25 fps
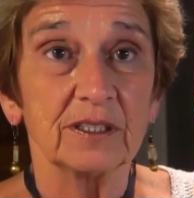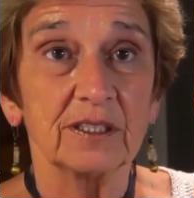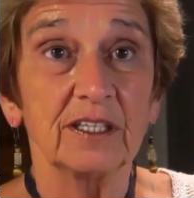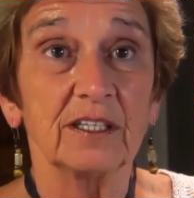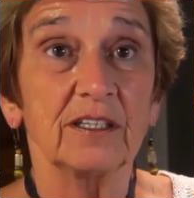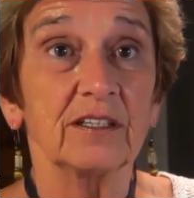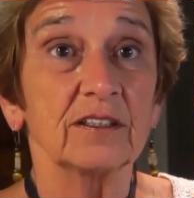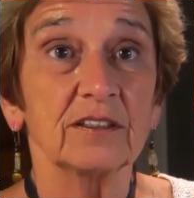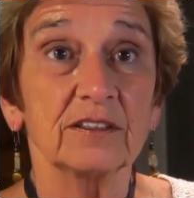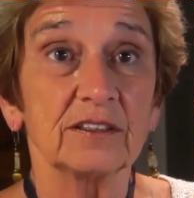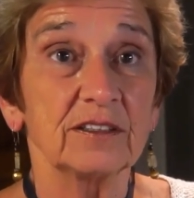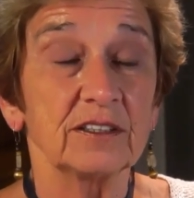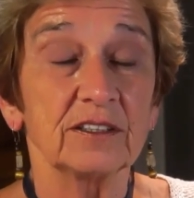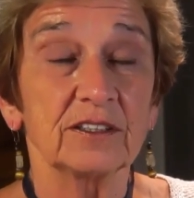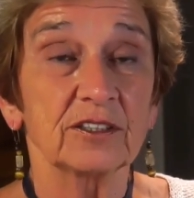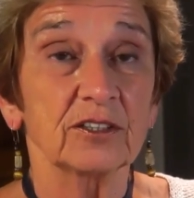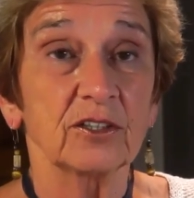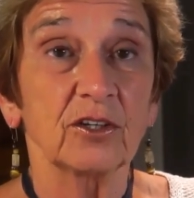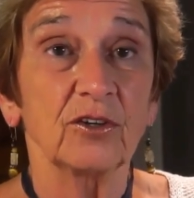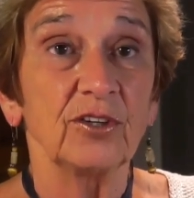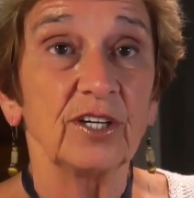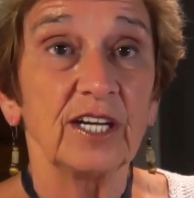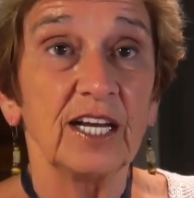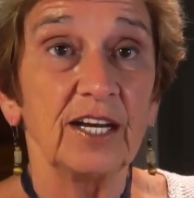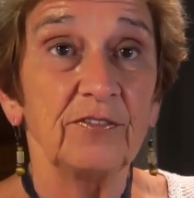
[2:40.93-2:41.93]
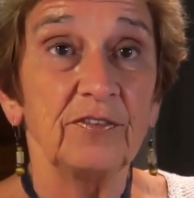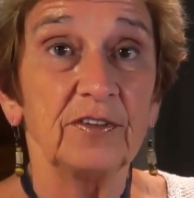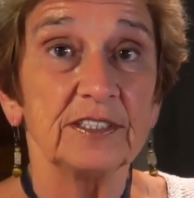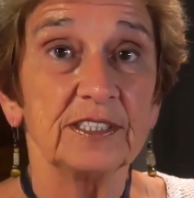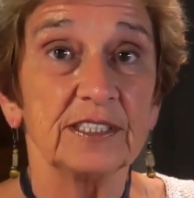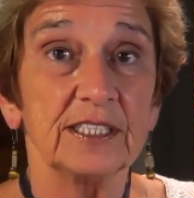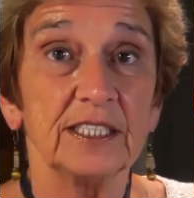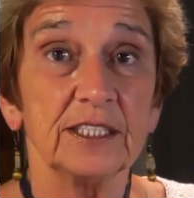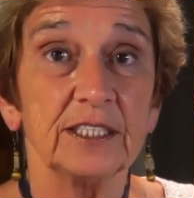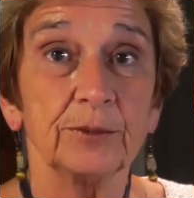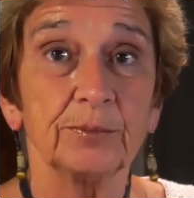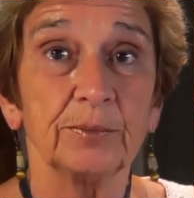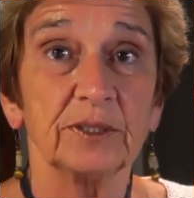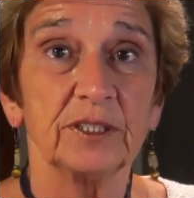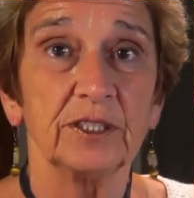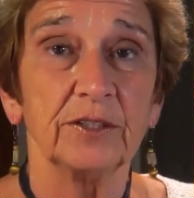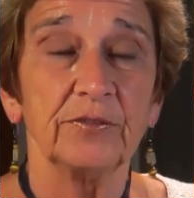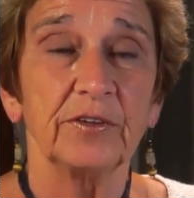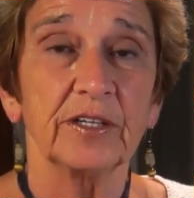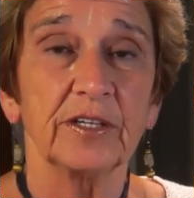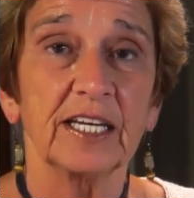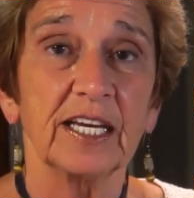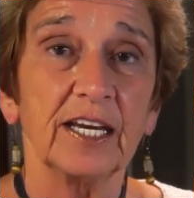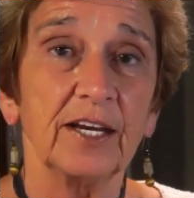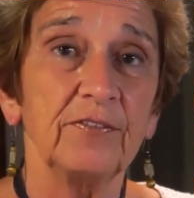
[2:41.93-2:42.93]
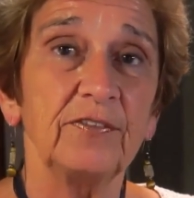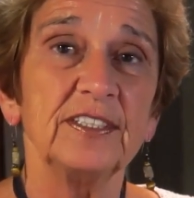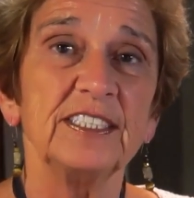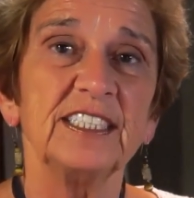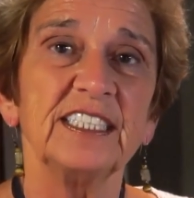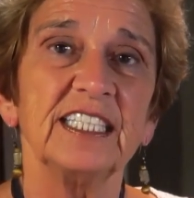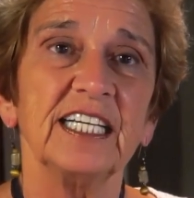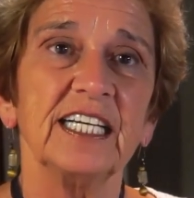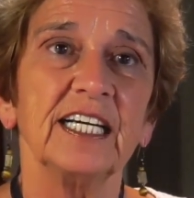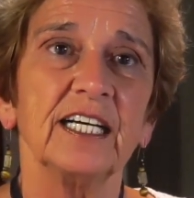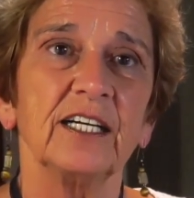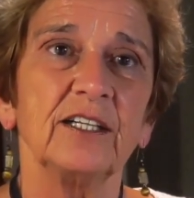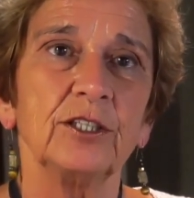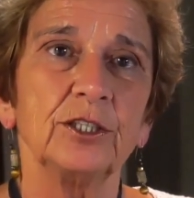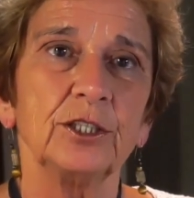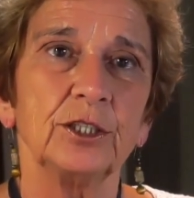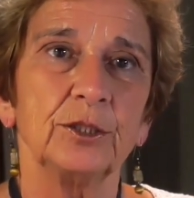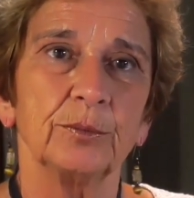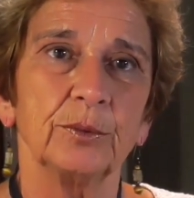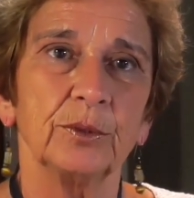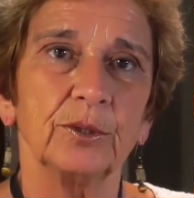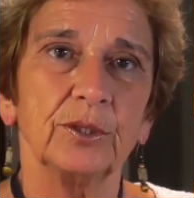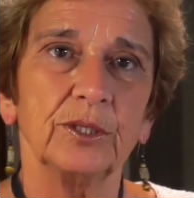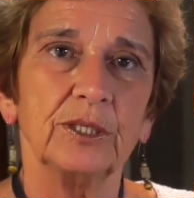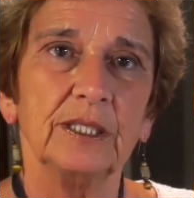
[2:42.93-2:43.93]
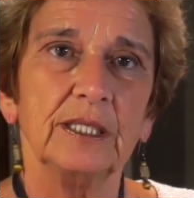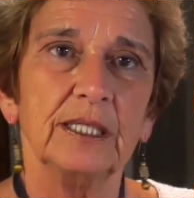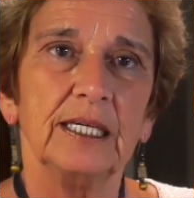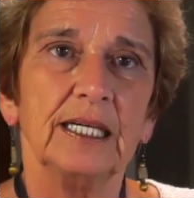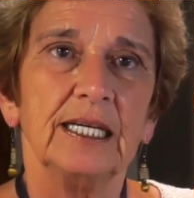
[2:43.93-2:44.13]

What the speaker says: that are just called FSA specific, FSA eligible.